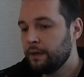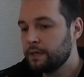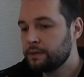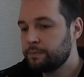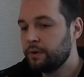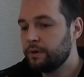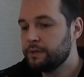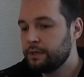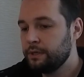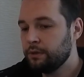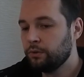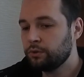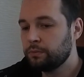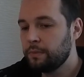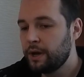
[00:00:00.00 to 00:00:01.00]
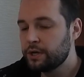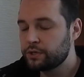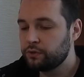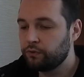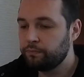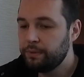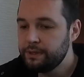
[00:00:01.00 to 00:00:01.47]
experience in
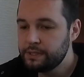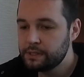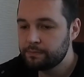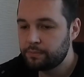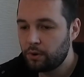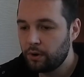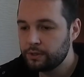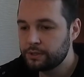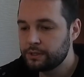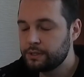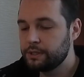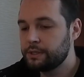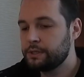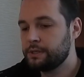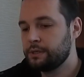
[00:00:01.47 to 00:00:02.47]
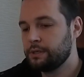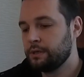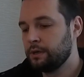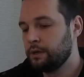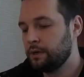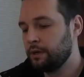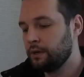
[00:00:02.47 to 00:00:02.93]
automation of business processes,
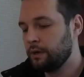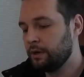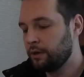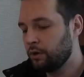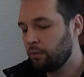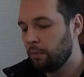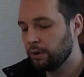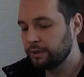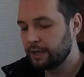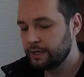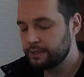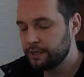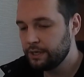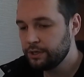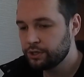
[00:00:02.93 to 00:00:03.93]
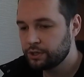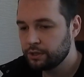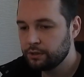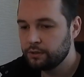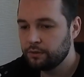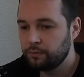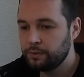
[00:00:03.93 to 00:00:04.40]

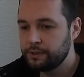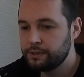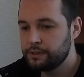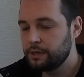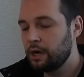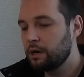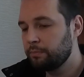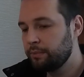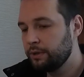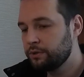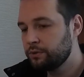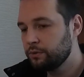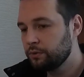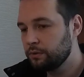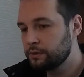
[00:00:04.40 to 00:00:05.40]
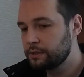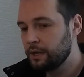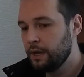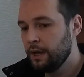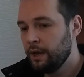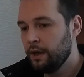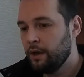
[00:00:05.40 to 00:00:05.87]
robotization with RPA
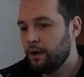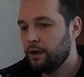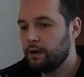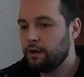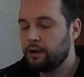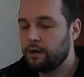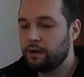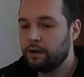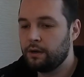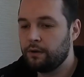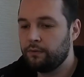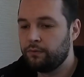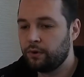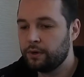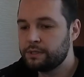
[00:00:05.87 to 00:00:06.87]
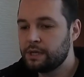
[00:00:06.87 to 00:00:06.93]
tools. For